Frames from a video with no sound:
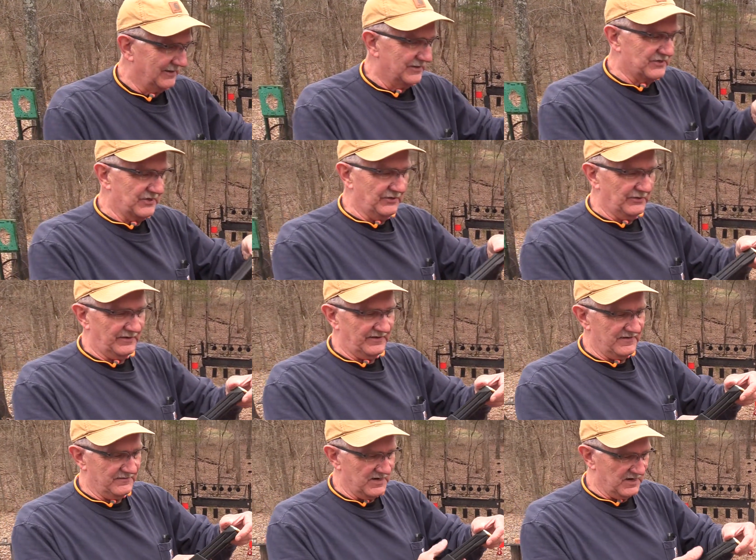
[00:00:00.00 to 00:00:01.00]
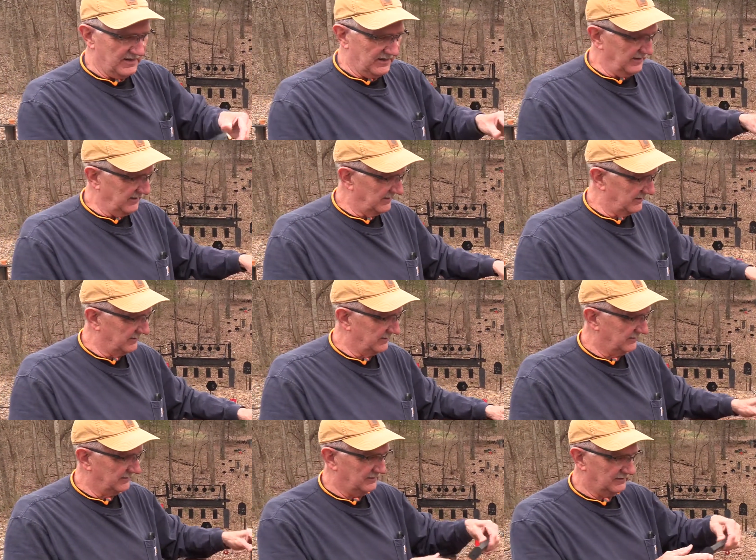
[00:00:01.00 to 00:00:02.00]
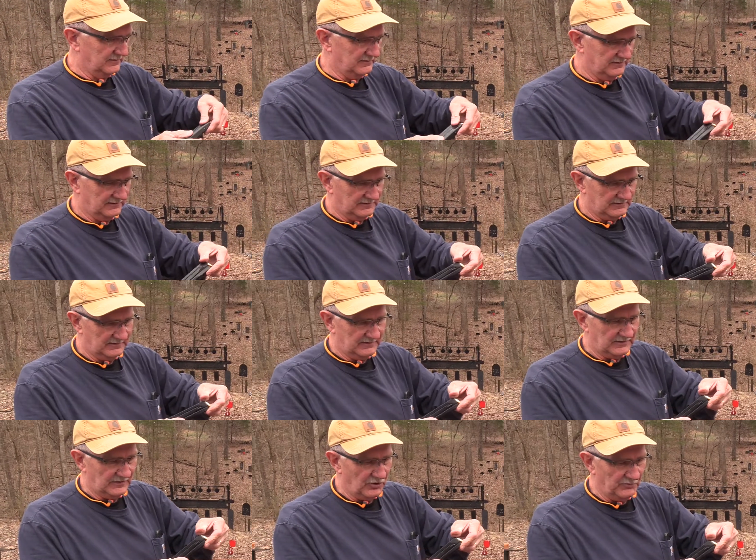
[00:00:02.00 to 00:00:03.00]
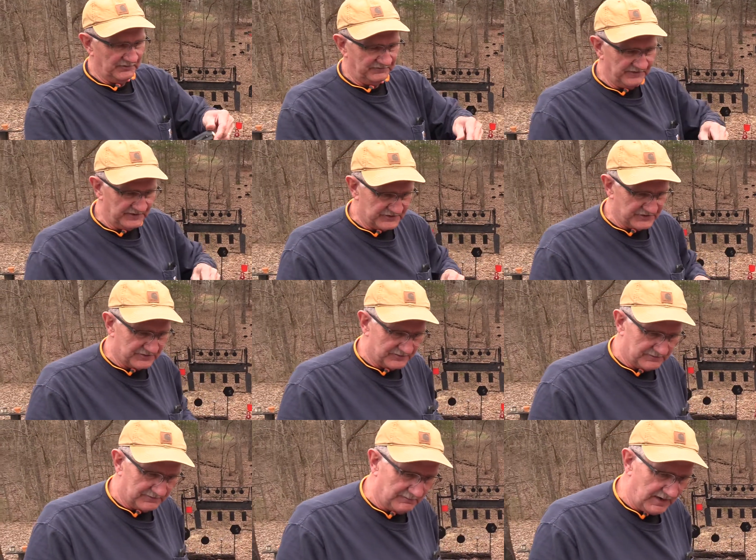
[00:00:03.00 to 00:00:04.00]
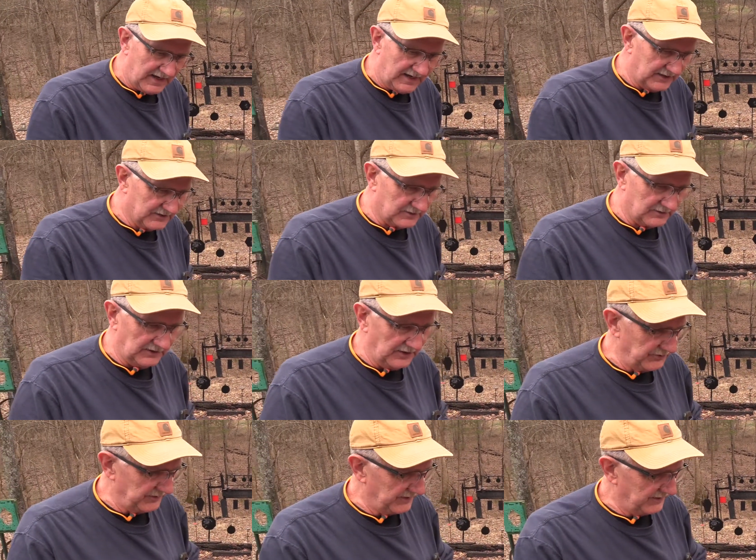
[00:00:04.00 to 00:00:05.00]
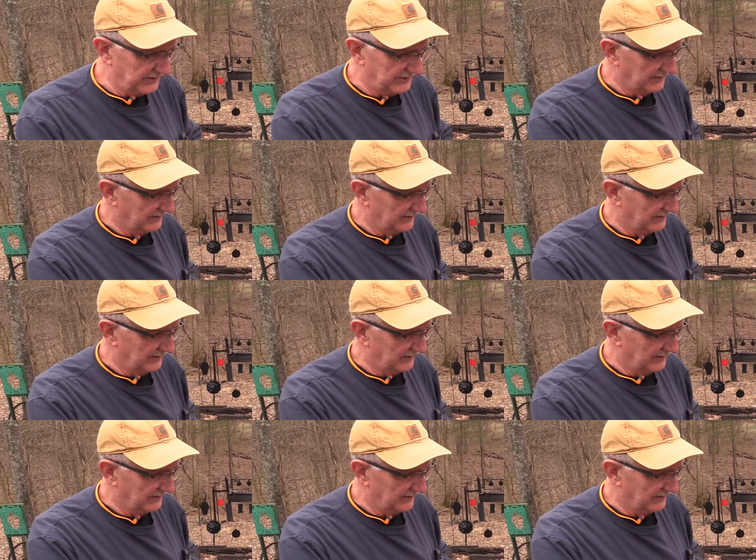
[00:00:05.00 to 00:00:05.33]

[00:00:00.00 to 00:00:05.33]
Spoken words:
So I got my home defense mags loaded,